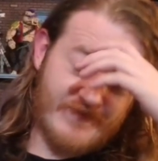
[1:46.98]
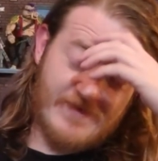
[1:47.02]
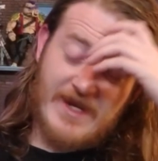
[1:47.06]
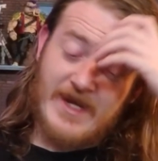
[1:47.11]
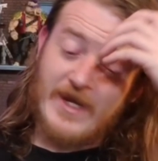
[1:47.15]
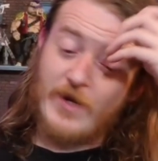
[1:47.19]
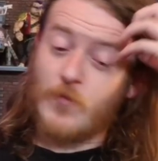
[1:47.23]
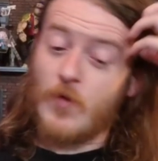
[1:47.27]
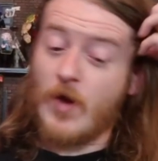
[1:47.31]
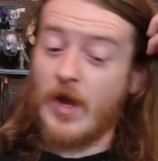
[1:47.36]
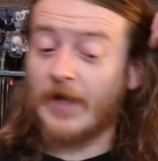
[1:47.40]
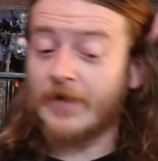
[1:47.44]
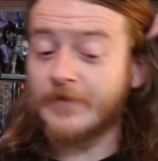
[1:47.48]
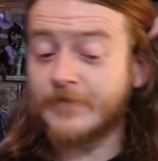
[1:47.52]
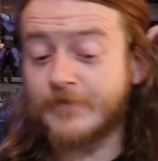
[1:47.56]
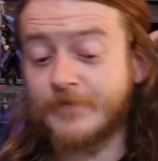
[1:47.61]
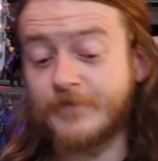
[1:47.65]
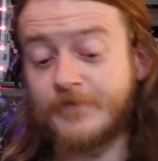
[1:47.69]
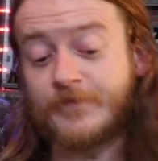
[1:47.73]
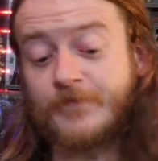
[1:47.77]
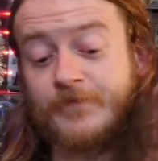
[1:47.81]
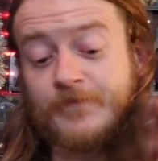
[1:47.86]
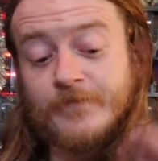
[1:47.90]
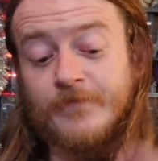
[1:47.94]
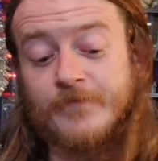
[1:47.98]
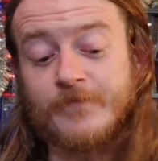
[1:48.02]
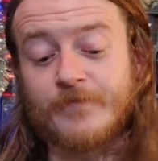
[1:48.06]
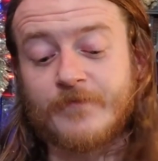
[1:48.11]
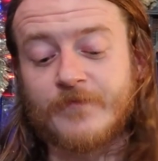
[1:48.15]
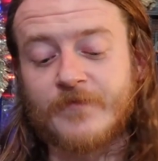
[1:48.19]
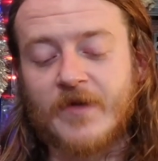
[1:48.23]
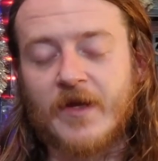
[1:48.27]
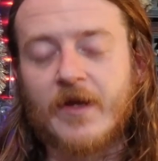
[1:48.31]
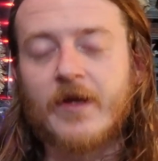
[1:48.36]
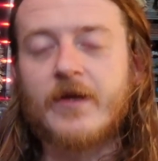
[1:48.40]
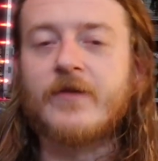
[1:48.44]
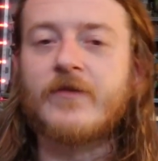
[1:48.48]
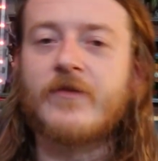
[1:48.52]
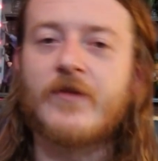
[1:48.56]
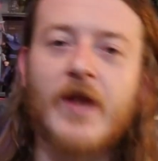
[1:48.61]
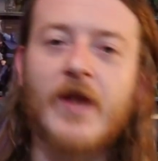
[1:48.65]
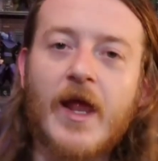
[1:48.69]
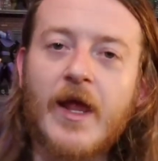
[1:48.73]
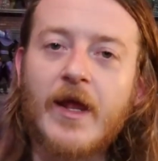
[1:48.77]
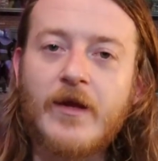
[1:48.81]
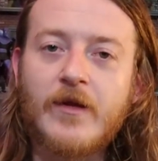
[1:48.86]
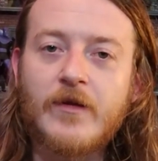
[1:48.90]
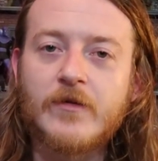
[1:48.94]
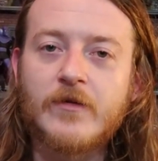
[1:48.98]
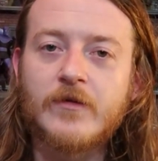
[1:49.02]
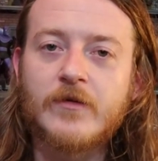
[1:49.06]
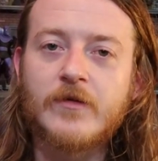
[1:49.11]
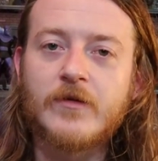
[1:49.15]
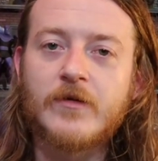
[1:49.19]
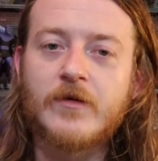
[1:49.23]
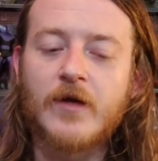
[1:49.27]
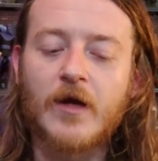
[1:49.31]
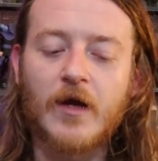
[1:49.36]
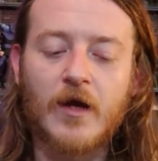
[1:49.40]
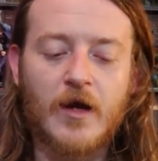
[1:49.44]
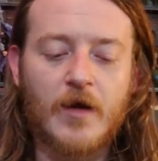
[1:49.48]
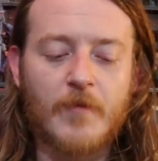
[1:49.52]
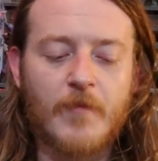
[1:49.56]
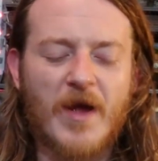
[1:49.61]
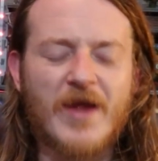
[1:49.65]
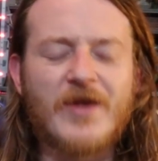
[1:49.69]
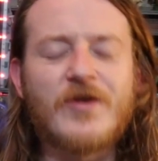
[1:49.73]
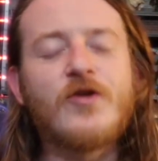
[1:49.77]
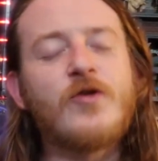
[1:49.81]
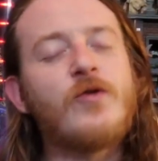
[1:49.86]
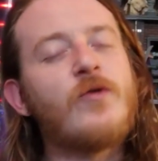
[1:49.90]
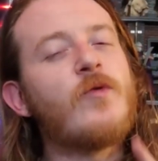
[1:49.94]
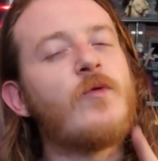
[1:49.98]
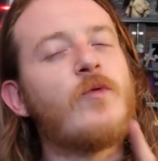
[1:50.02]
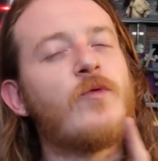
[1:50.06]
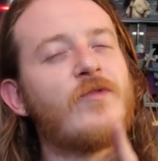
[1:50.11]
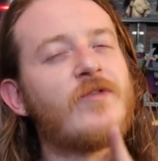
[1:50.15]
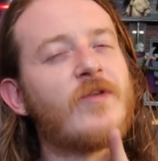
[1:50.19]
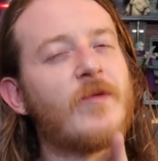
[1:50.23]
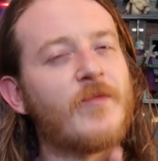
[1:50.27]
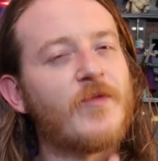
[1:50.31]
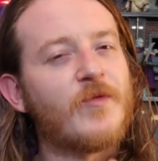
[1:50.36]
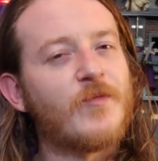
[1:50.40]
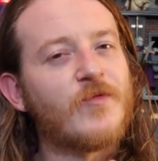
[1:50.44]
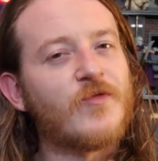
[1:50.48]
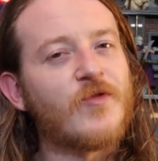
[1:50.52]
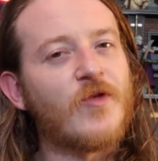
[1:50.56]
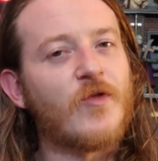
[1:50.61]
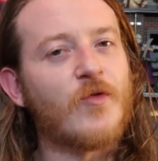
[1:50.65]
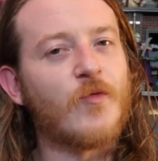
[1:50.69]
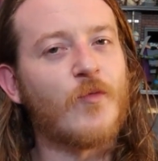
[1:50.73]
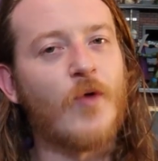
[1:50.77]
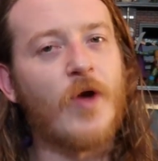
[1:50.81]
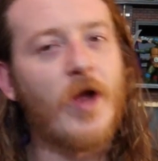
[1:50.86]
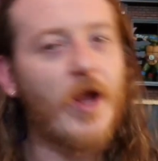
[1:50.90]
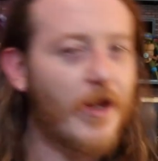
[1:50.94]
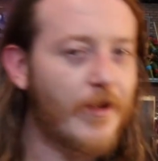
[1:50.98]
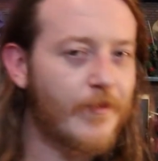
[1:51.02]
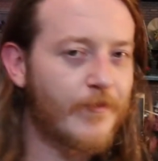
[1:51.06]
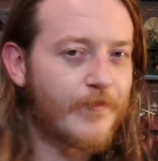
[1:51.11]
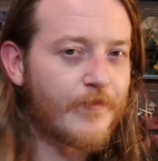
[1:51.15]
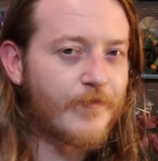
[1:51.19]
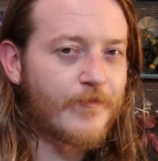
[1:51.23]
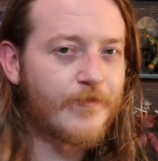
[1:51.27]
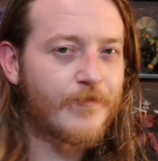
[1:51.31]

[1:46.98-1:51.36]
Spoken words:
Anyway, today, I knew something was on the way.